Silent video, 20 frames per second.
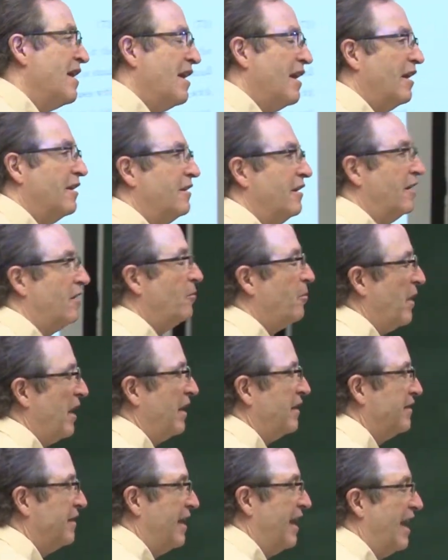a little bit
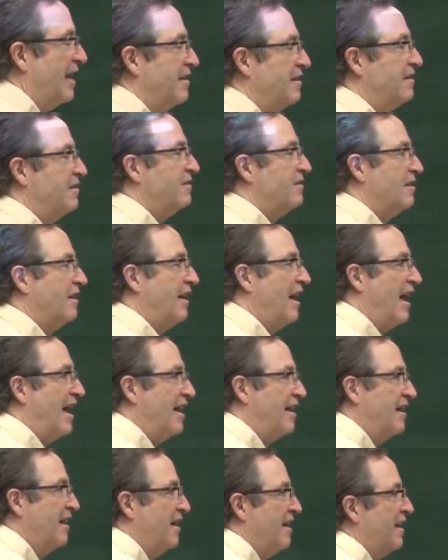at the end
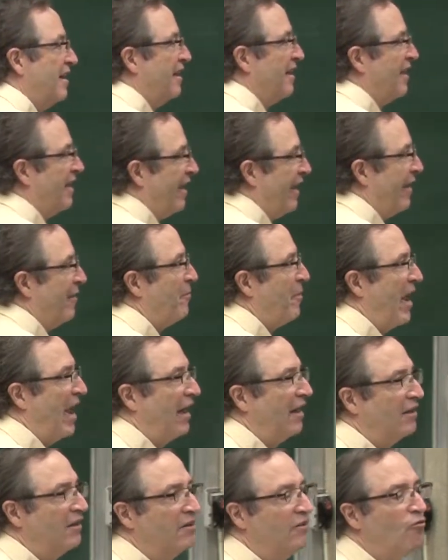today
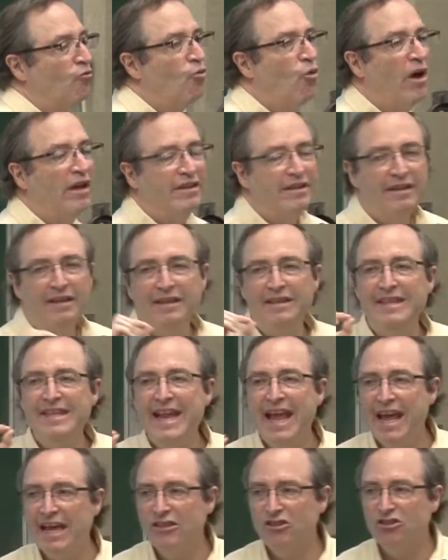about what the
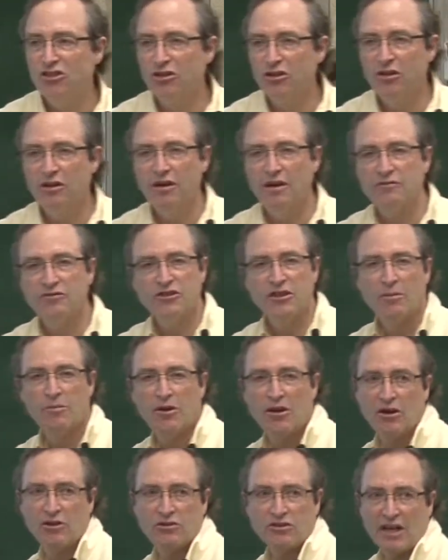nature of some of
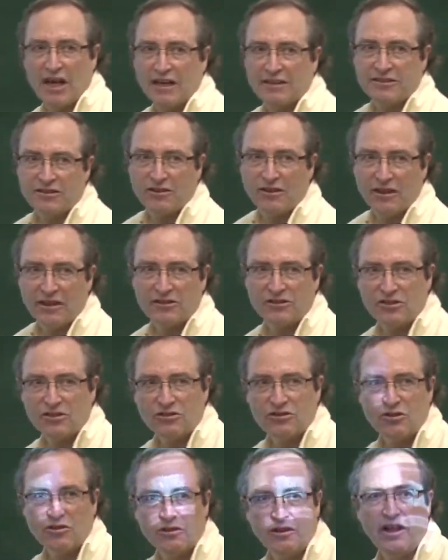those
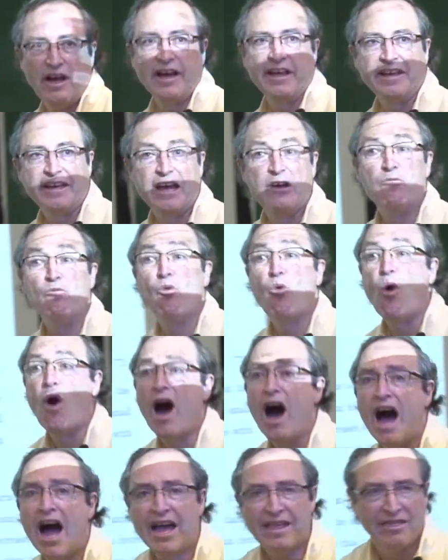oscillations are like and
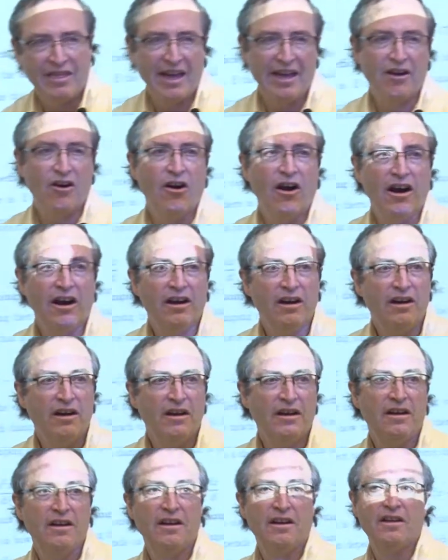why they are
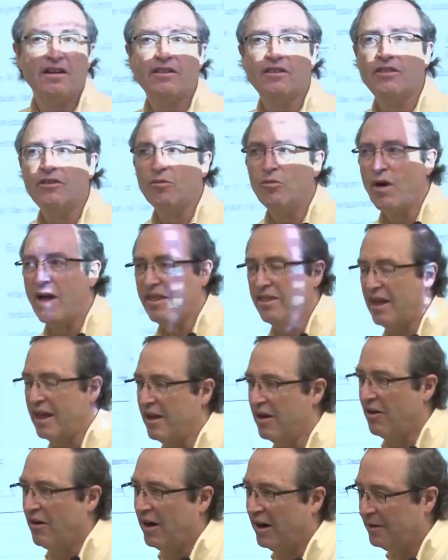the way they
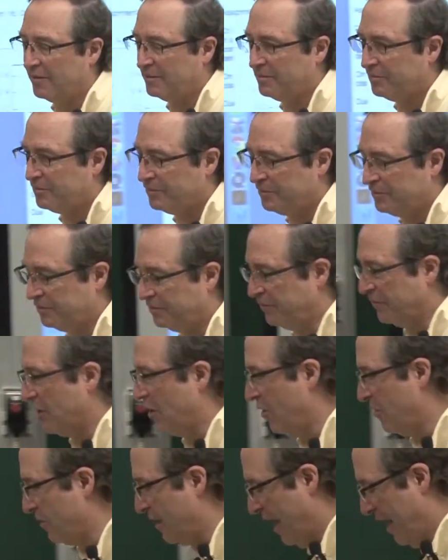are.
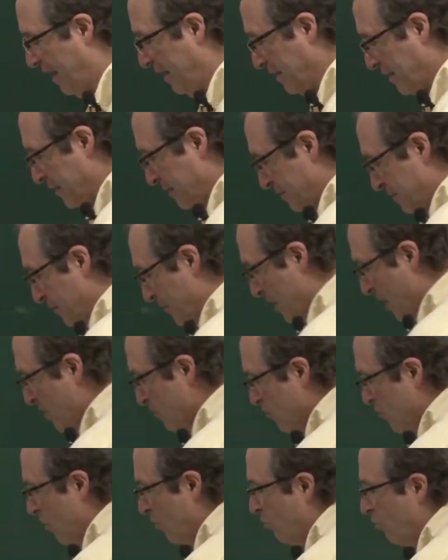Okay.
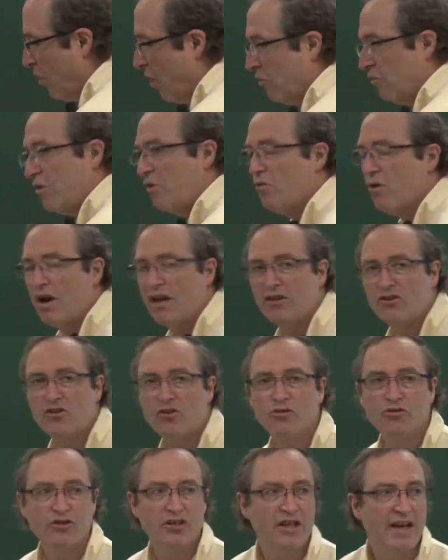So what we want
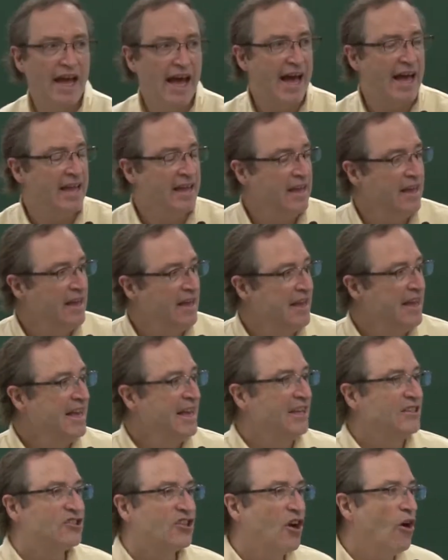to do today
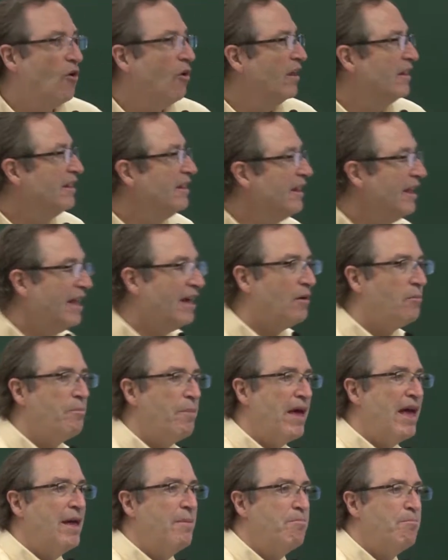is go a little
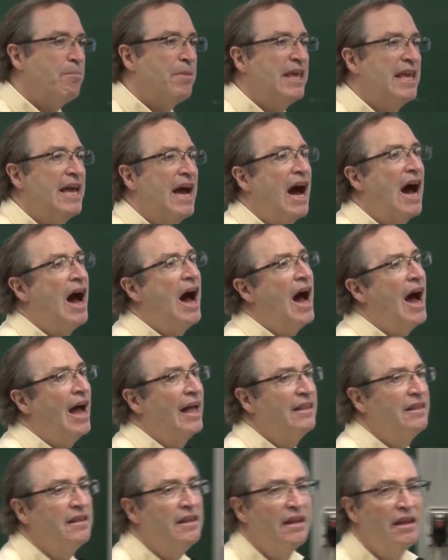bit
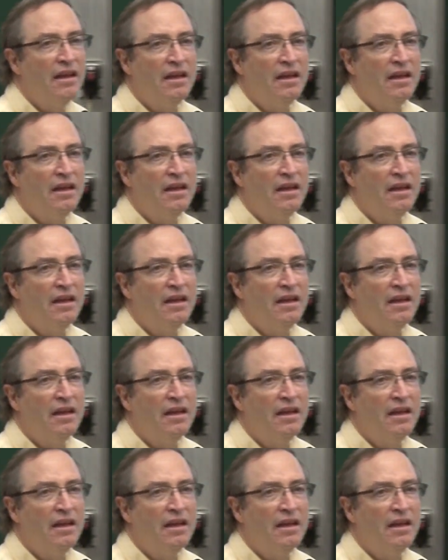beyond